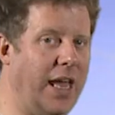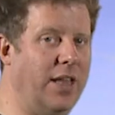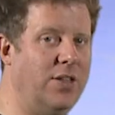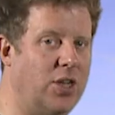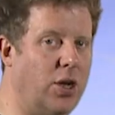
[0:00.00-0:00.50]

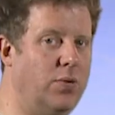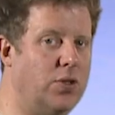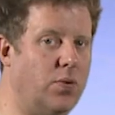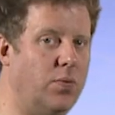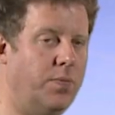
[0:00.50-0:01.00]
in
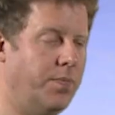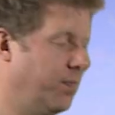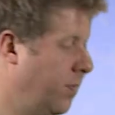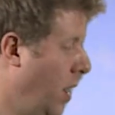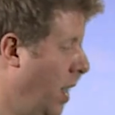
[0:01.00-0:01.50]
total.
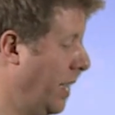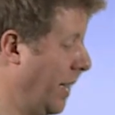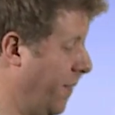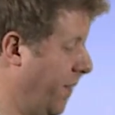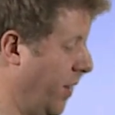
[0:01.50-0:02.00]

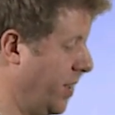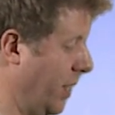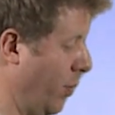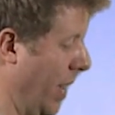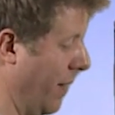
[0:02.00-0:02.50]
Now, the first
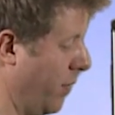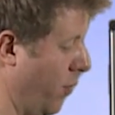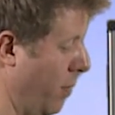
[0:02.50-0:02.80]
thing we have to